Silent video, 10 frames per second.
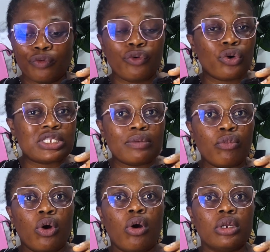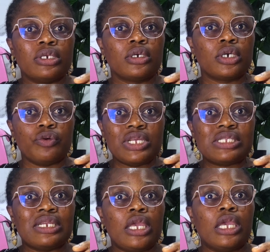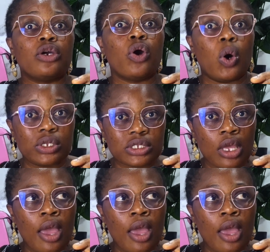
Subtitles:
focusing more on creating a course,